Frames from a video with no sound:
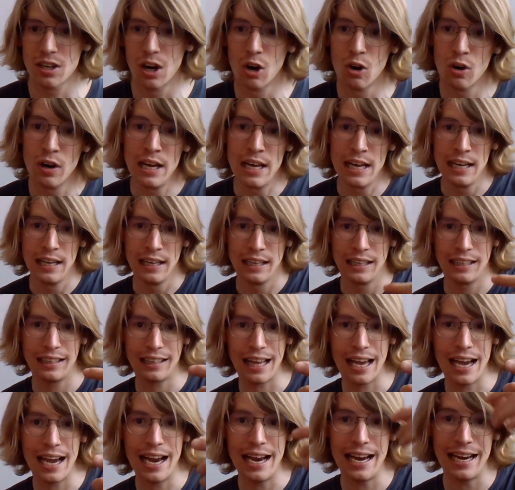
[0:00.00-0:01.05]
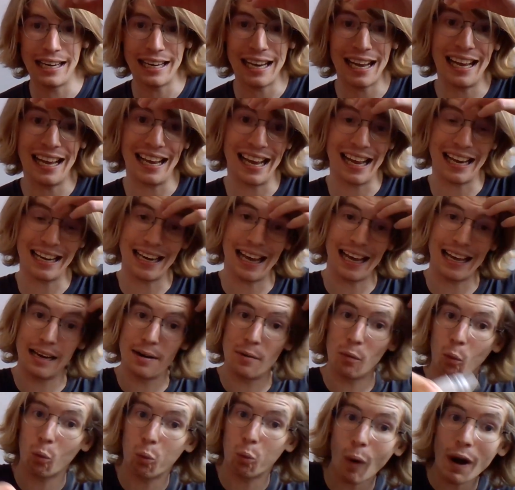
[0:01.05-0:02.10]
So like,
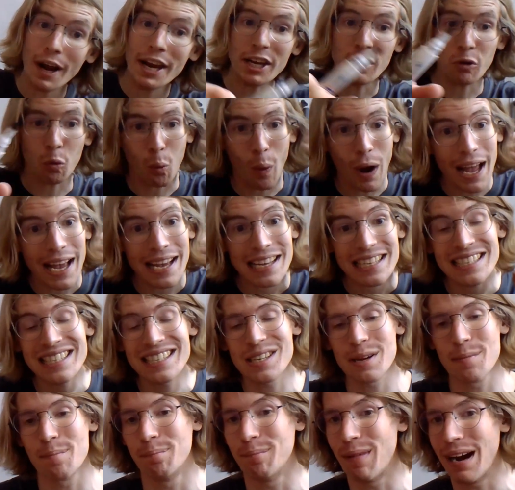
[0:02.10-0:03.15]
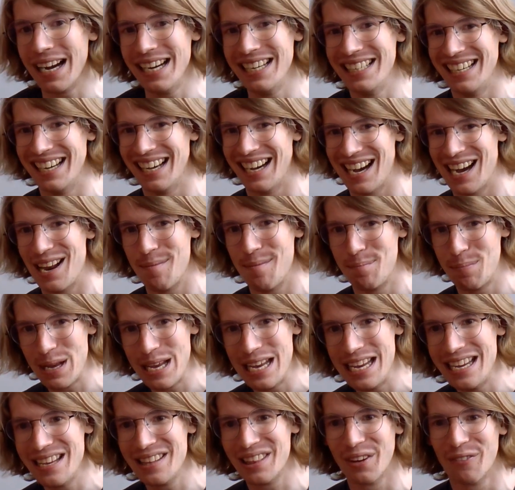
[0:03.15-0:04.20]
and white west might not
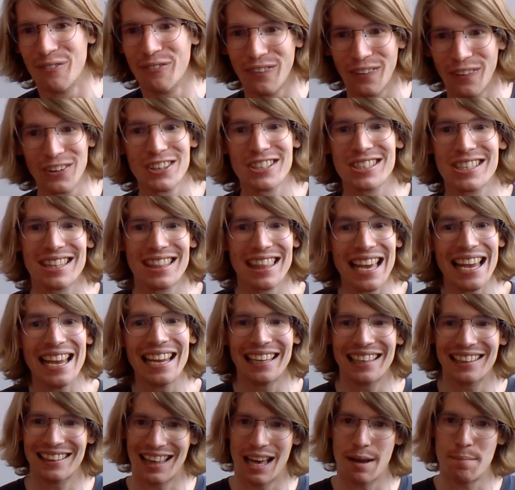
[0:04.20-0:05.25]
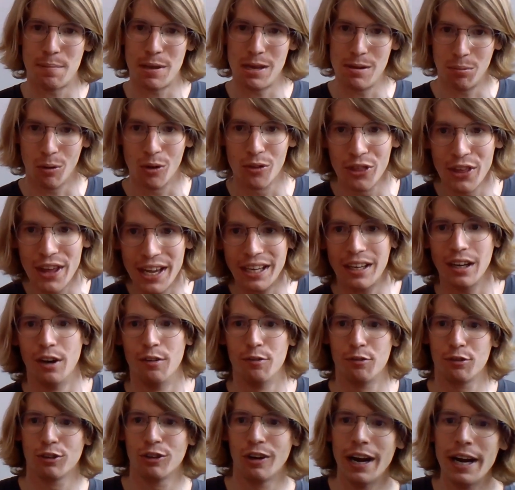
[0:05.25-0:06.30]
be the first thing that people think
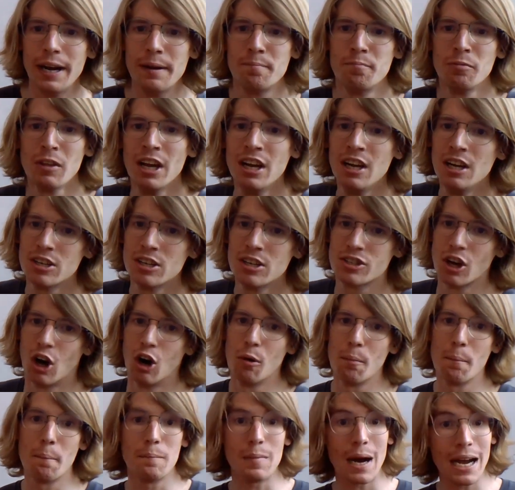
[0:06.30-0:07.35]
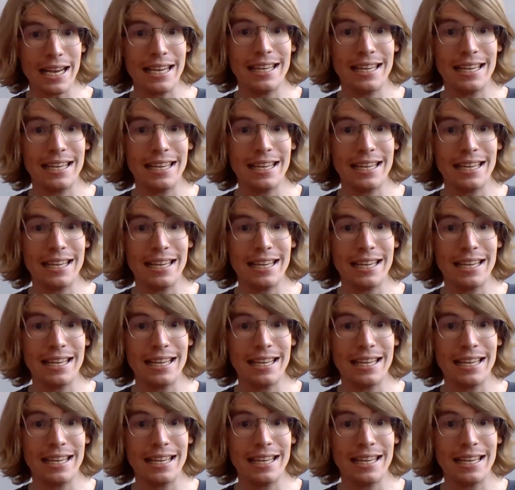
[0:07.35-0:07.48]
of, right? So my